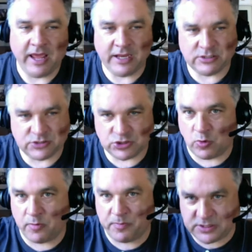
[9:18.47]
and
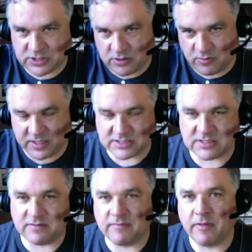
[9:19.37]
Shore pitched the
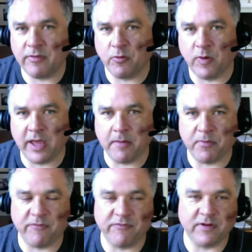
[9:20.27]
rest of the way, a
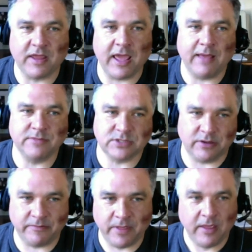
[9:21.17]
perfect game. So,